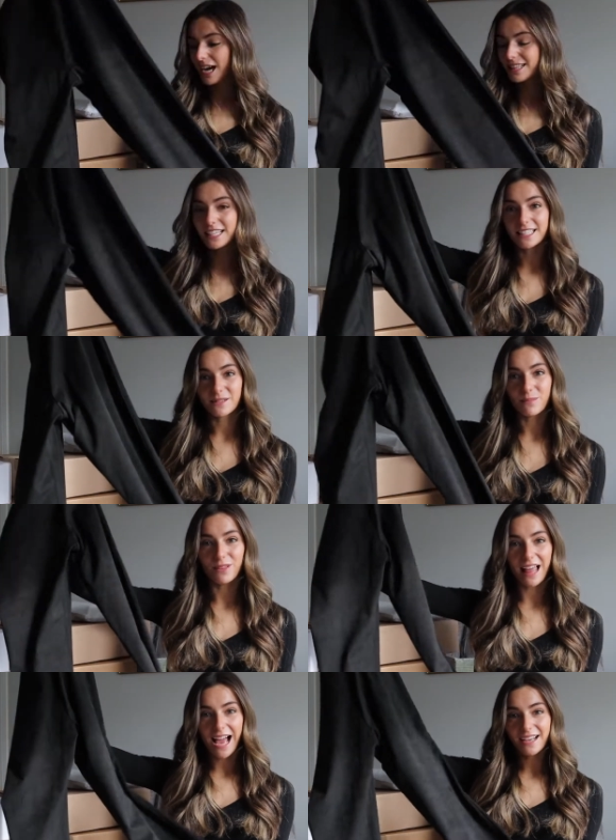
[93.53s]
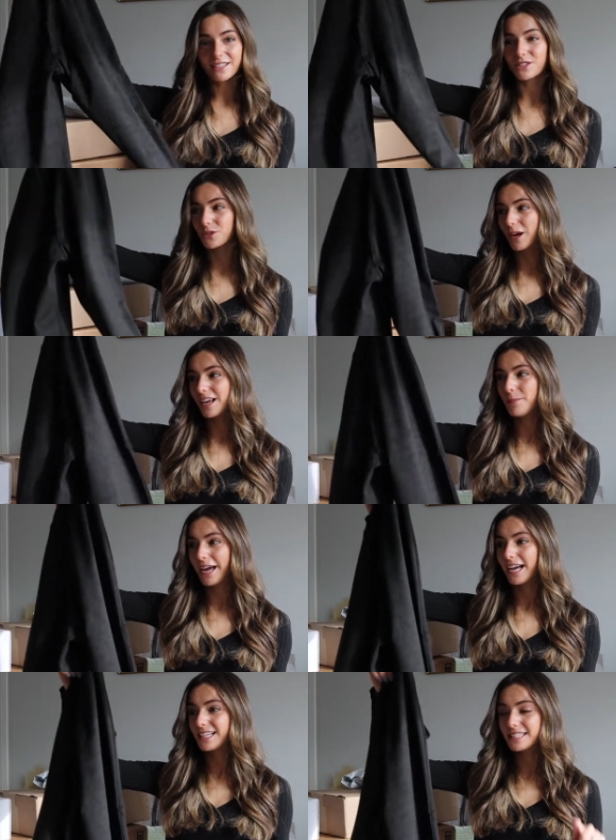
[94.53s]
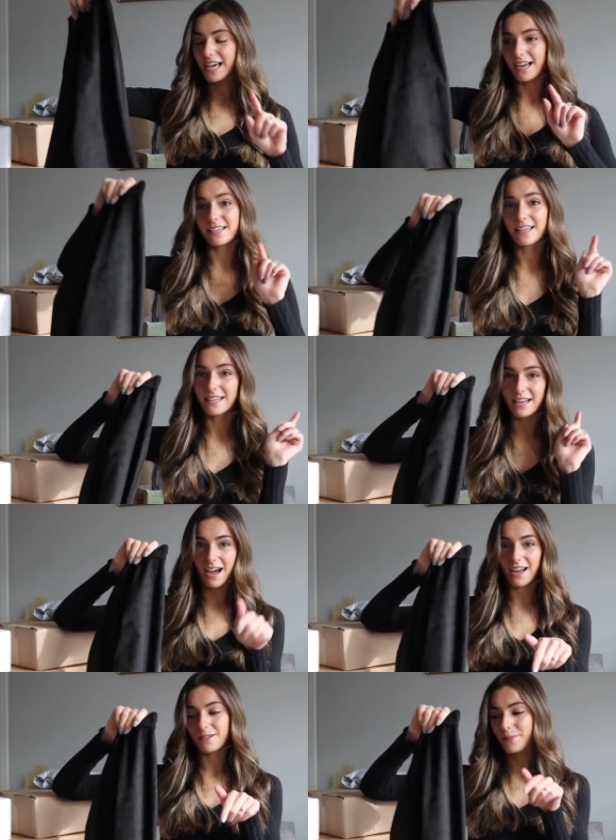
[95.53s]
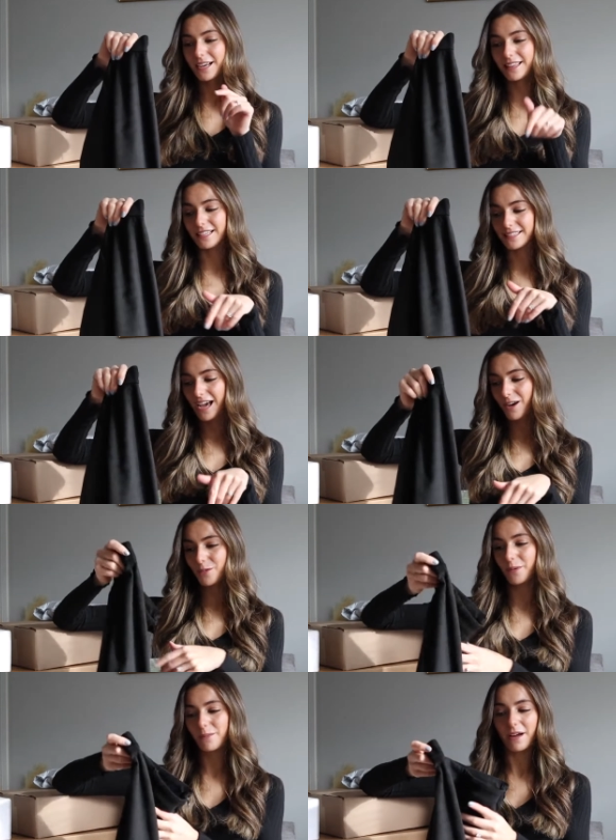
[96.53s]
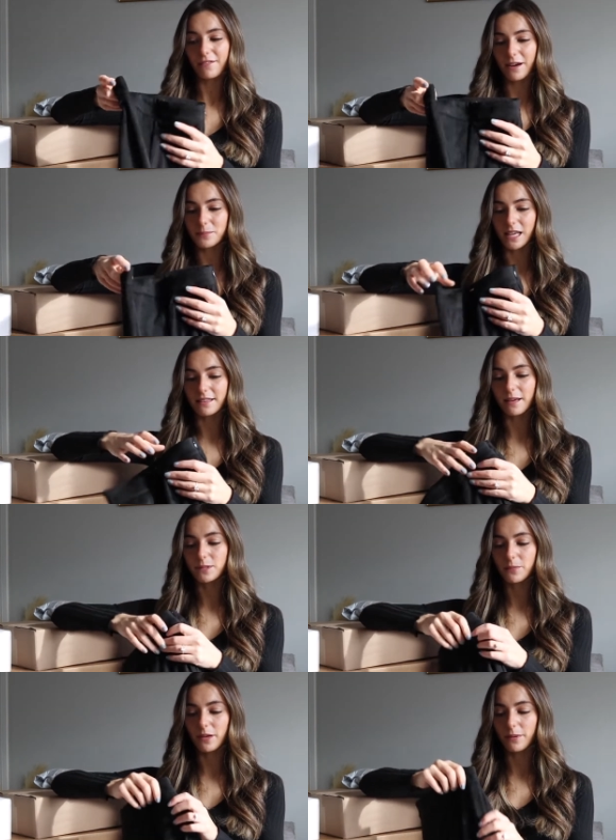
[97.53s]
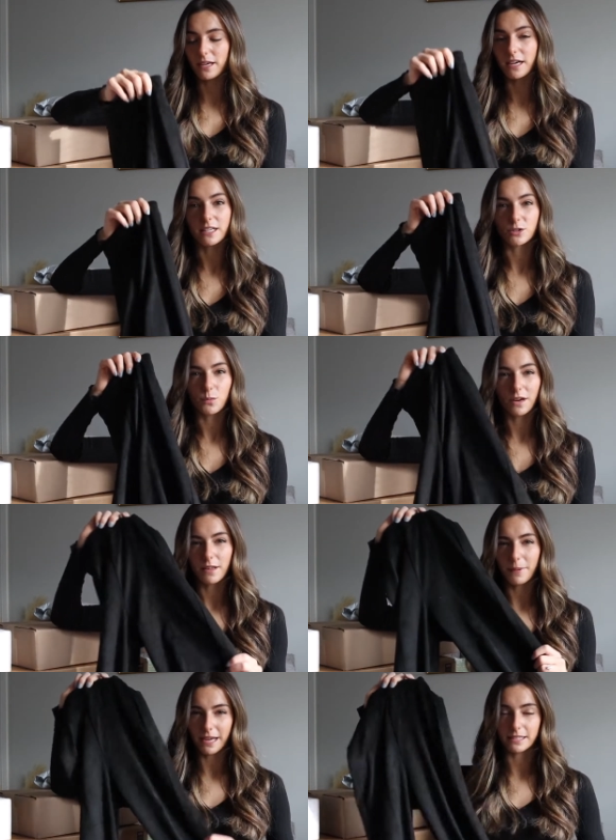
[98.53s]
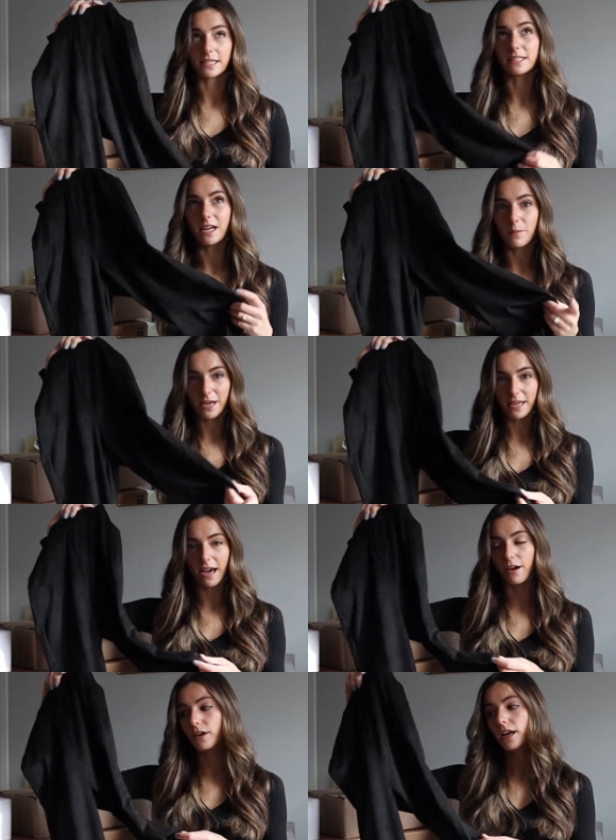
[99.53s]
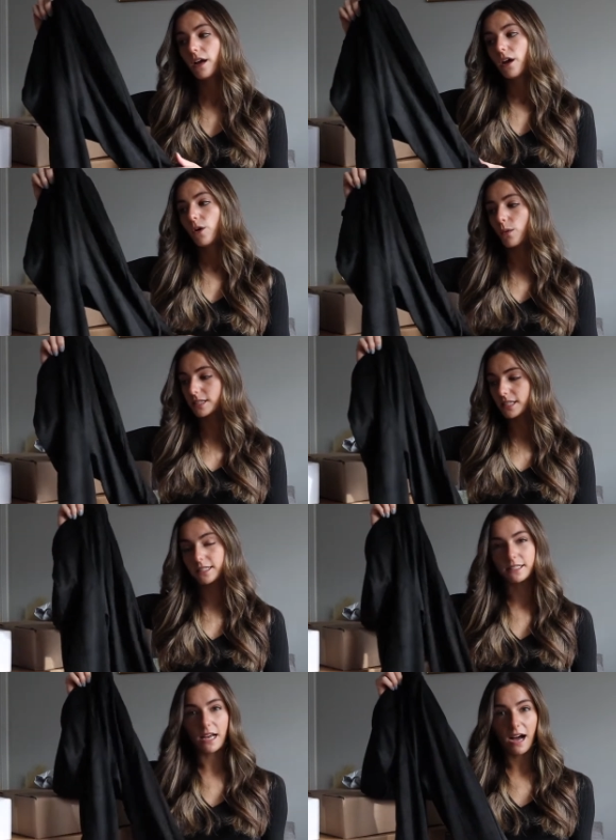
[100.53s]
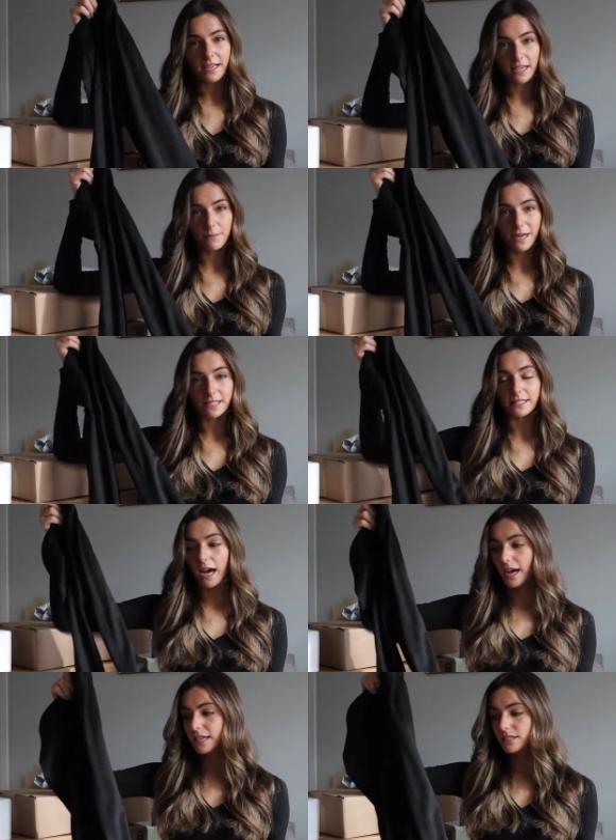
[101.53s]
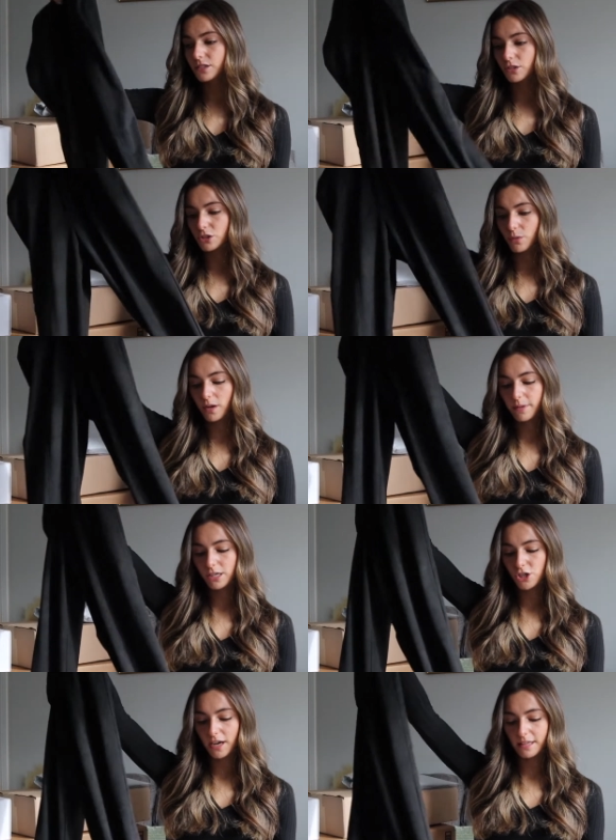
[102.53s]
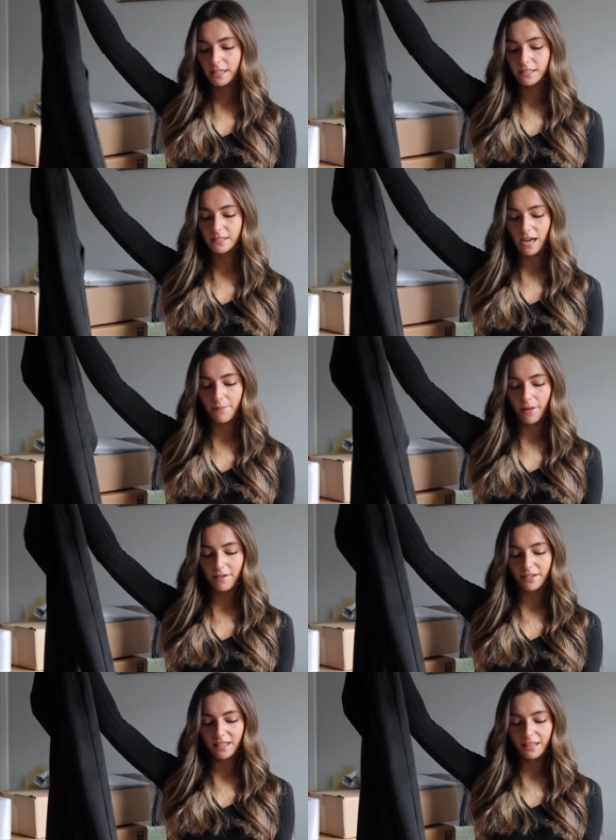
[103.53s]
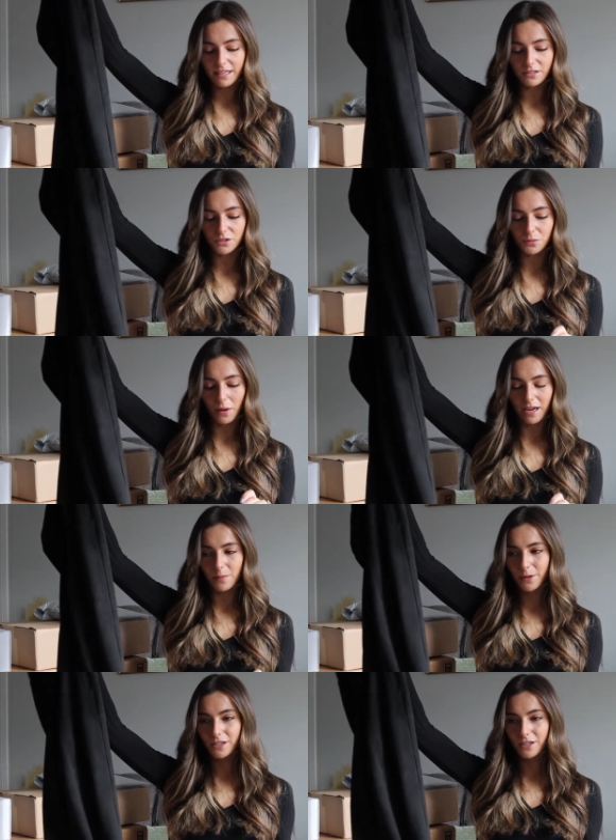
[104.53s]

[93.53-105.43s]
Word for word: Got these black suede pants. I did not pick these out, but my rep sent them to me because one of the pants I did pick out wasn't in stock in my size, so she wanted me to try these. I'm not really like a suede